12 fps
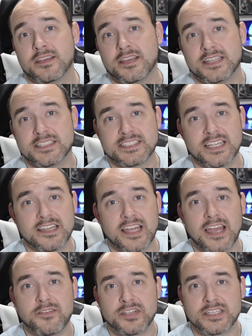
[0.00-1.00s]
Instead of
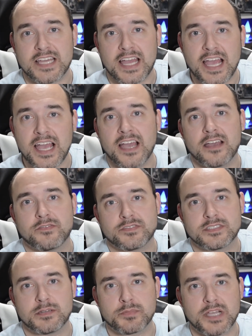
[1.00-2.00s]
having to have
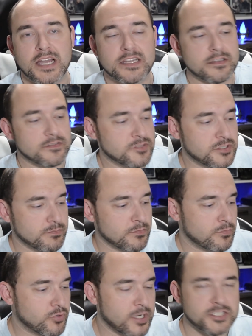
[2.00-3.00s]
some kind of
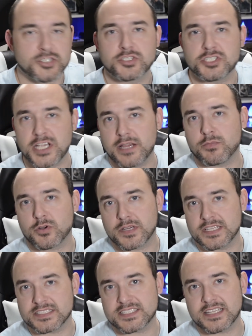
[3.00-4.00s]
pressured chamber
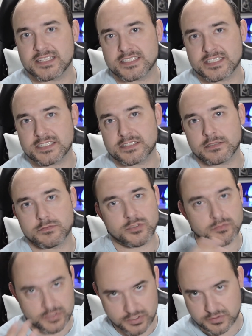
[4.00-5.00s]
inside the system to
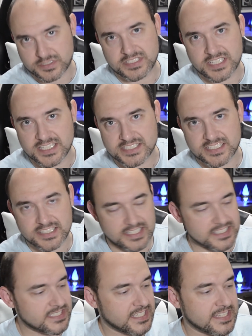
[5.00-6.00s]
reduce dust and
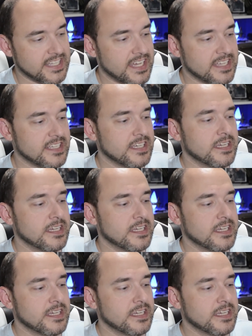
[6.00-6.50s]
things like that,